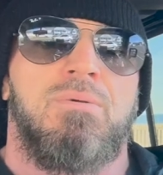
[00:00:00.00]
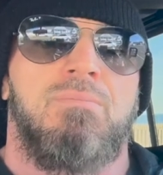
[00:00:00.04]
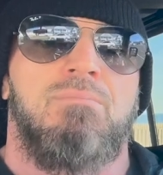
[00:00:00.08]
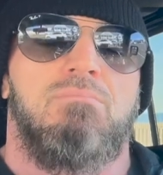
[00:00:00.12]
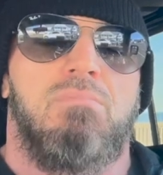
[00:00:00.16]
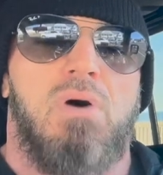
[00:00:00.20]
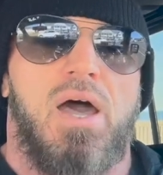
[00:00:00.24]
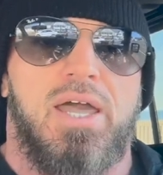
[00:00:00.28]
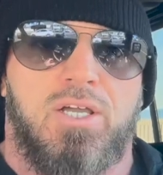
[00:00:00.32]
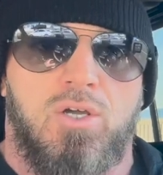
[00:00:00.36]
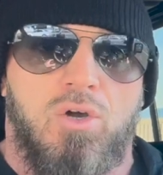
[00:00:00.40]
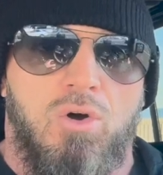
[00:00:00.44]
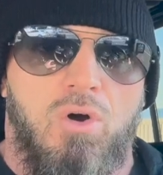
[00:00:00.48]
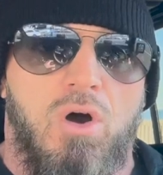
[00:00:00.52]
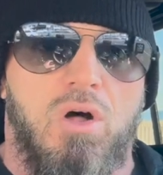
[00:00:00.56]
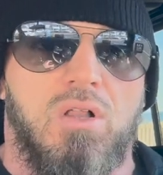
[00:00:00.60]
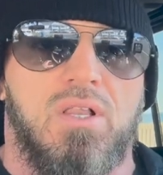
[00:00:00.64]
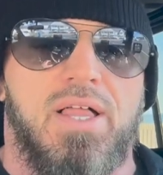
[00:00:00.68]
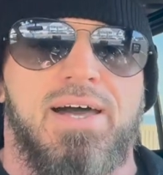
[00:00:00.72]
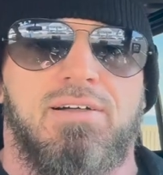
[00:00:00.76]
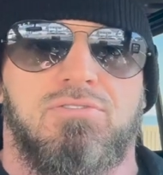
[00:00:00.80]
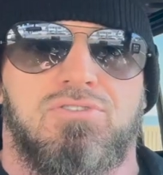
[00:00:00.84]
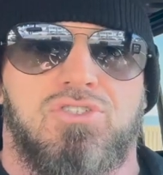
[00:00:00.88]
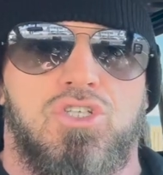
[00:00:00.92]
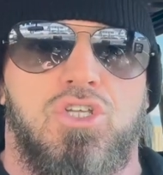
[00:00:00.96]
My call
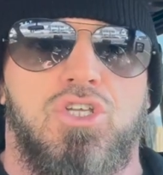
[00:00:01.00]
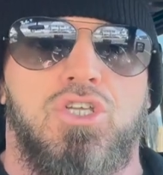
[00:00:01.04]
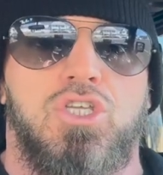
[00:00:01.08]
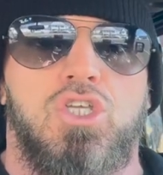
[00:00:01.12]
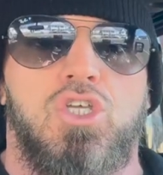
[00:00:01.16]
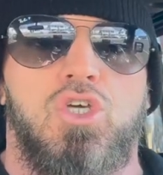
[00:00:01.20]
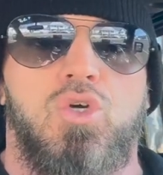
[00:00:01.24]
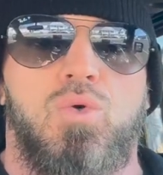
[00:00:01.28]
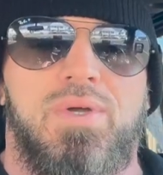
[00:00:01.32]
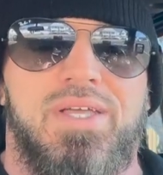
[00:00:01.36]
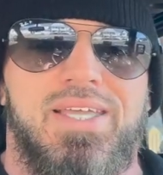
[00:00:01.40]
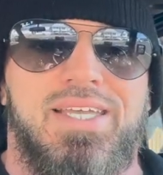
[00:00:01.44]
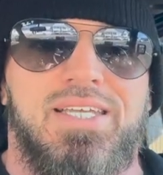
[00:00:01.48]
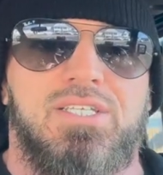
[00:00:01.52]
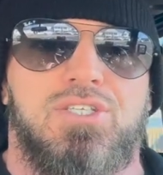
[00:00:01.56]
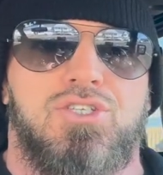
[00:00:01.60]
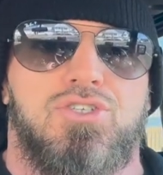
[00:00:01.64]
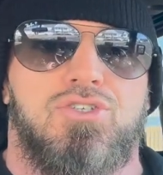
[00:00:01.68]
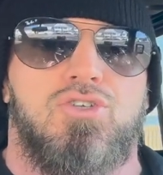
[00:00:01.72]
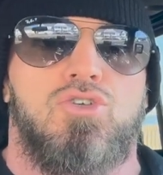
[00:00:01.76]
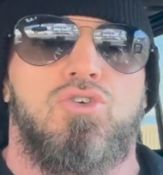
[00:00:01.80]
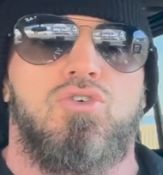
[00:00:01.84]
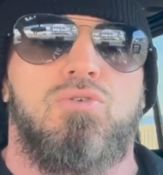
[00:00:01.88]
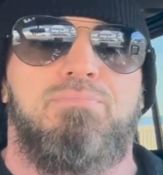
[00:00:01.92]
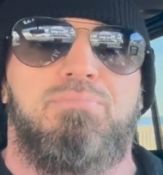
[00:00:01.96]
out to you is
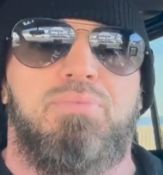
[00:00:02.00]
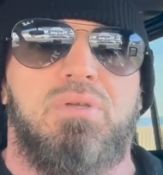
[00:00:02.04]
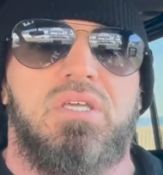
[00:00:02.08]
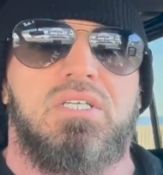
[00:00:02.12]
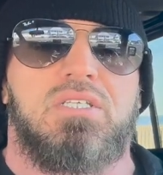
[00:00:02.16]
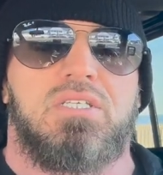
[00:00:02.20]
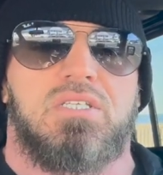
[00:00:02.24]
to be